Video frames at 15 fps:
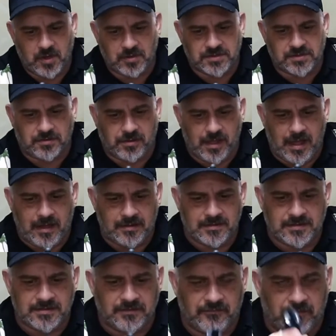Coastal
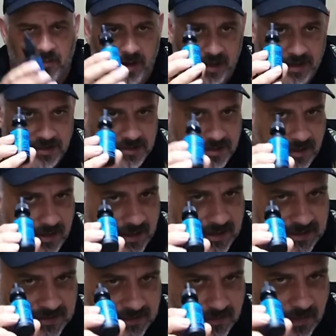Clouds, the Voyage
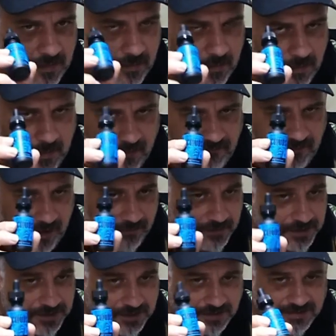is my
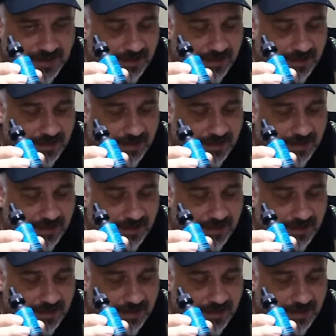favorite juice.